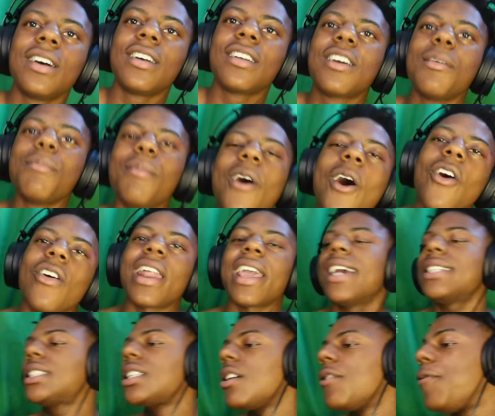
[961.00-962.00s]
Come on,
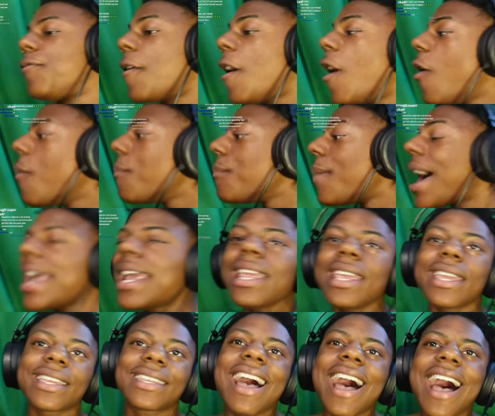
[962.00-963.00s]
answer the phone,
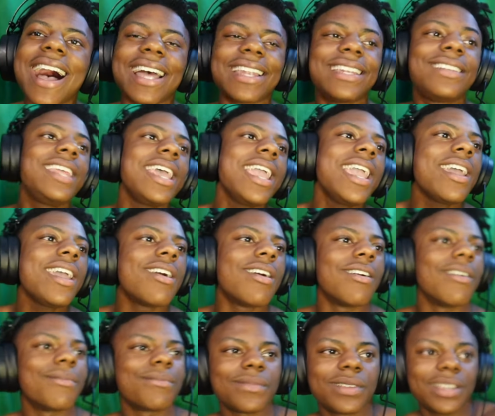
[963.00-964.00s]
mate. God damn.